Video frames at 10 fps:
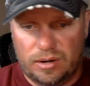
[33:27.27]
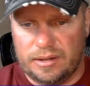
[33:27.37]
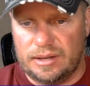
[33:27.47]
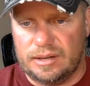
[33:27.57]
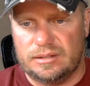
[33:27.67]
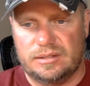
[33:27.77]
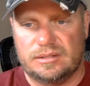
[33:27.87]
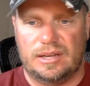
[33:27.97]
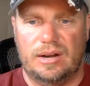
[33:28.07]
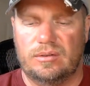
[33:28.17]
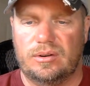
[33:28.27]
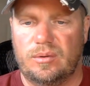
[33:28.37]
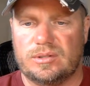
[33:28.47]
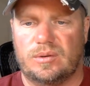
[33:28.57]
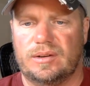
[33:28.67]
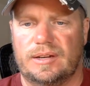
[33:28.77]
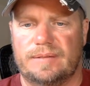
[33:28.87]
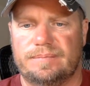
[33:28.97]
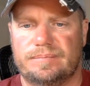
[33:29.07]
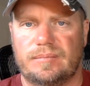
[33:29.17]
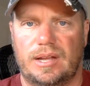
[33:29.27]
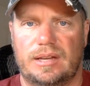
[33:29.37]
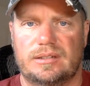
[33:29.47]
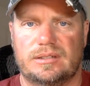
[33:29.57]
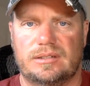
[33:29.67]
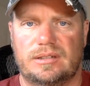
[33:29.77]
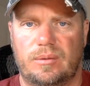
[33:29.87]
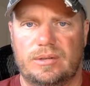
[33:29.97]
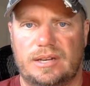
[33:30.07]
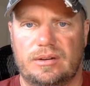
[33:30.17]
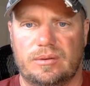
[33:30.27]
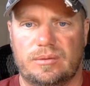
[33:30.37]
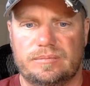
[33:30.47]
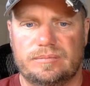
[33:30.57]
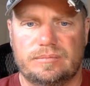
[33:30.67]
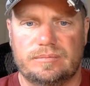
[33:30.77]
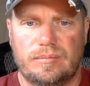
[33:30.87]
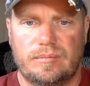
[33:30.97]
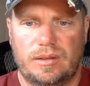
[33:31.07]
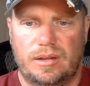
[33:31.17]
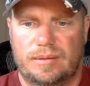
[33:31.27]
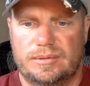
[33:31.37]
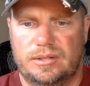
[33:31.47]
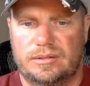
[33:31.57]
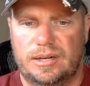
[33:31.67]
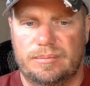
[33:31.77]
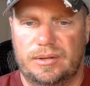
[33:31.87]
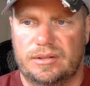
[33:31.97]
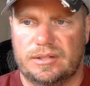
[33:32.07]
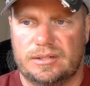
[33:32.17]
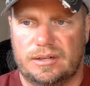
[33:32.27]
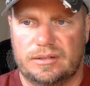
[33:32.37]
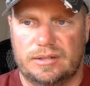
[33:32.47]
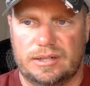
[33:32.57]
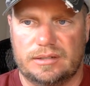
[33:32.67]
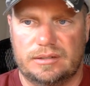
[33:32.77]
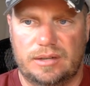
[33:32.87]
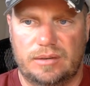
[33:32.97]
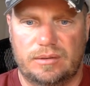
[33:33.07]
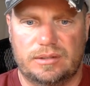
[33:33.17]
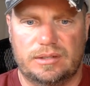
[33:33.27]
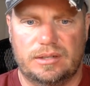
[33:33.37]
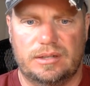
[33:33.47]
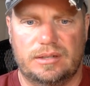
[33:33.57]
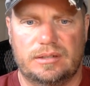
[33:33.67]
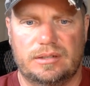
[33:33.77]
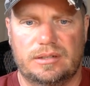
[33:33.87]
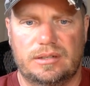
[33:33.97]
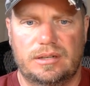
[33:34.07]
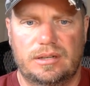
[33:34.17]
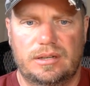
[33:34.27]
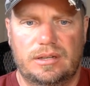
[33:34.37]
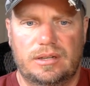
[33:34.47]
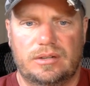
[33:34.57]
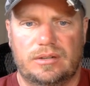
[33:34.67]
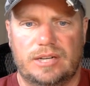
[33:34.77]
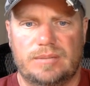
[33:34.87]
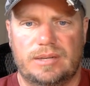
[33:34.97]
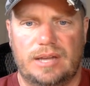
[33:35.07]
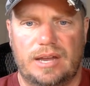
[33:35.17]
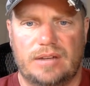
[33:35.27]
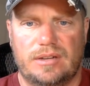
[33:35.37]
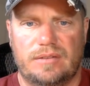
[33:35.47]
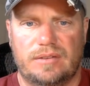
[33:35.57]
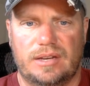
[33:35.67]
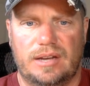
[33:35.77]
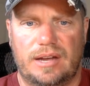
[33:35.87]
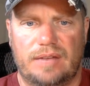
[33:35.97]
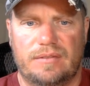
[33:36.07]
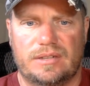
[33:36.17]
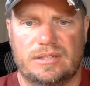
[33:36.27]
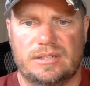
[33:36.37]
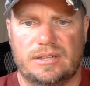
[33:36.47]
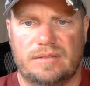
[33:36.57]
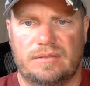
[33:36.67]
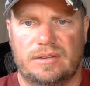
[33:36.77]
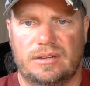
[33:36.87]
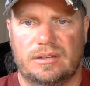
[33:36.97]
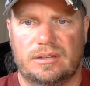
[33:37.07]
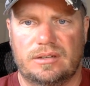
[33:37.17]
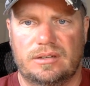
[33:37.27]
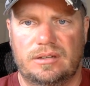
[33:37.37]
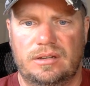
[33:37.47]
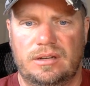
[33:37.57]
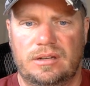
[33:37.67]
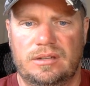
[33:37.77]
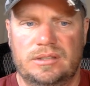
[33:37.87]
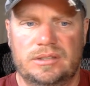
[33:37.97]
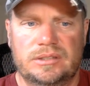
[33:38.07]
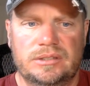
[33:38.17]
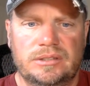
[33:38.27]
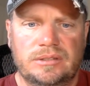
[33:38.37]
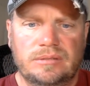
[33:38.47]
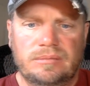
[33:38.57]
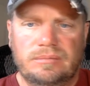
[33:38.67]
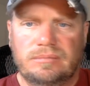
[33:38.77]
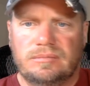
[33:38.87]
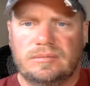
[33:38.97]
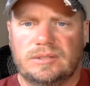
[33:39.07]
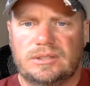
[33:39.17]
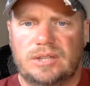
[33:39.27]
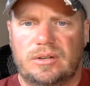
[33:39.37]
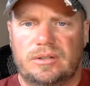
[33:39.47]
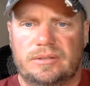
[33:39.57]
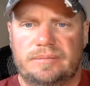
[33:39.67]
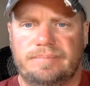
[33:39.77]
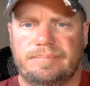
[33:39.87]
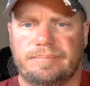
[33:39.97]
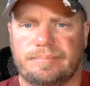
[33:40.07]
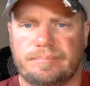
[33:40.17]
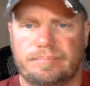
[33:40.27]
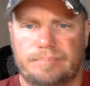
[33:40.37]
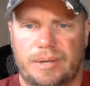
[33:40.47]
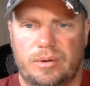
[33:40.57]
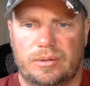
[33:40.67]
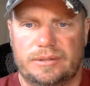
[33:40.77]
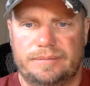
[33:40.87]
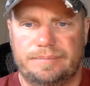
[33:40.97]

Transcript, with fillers: Are they just, I don't know what's going on. I wish I knew. I'm still trying to build this darn truck. I want the tradesman HFE, high efficiency vehicle. So Bighorn.